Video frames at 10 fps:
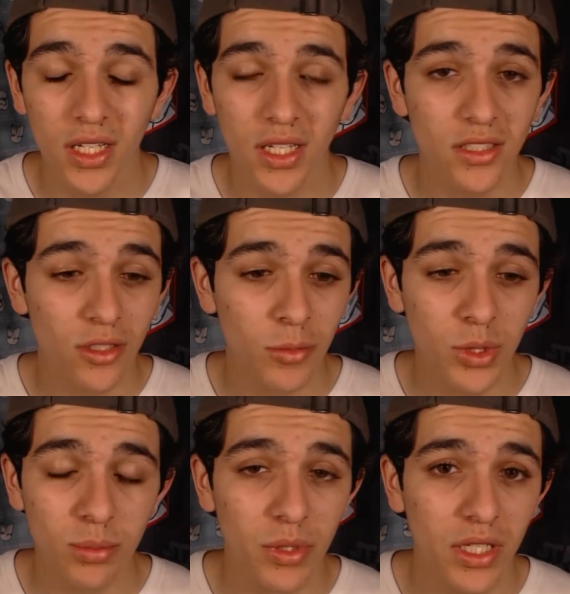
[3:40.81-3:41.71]
he's
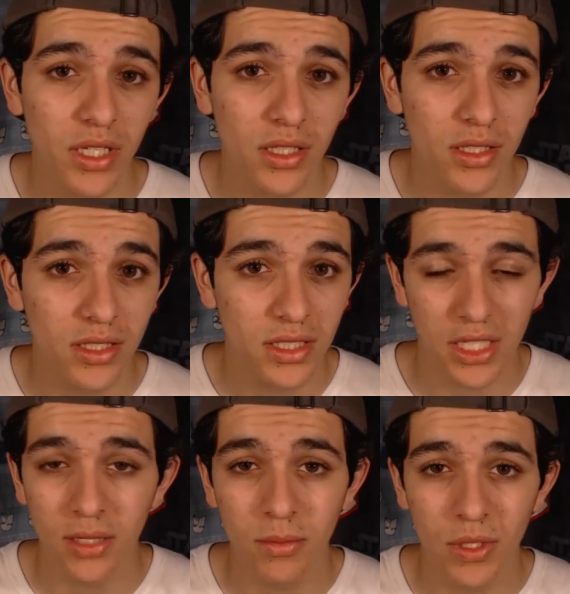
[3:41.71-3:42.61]
almost playing the
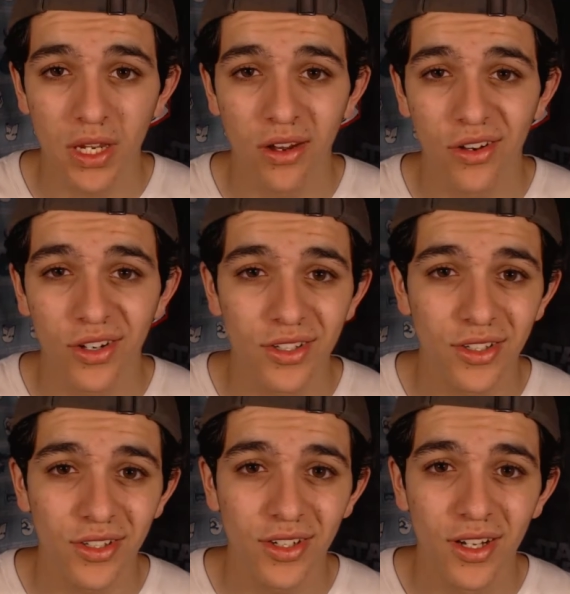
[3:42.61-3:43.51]
same
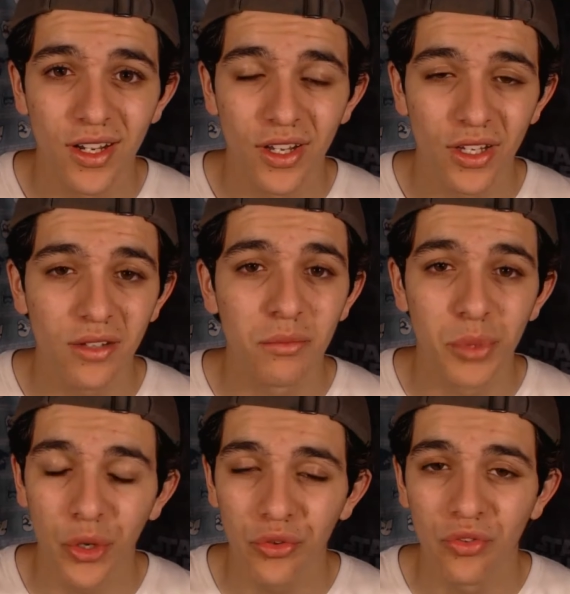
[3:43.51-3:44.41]
character in
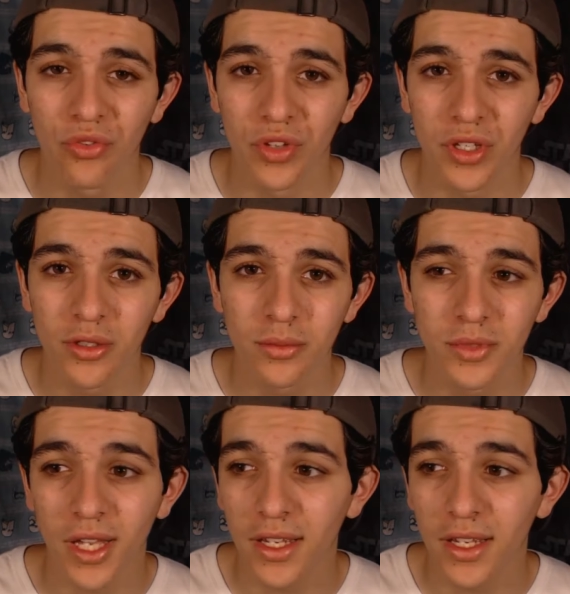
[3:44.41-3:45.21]
both films.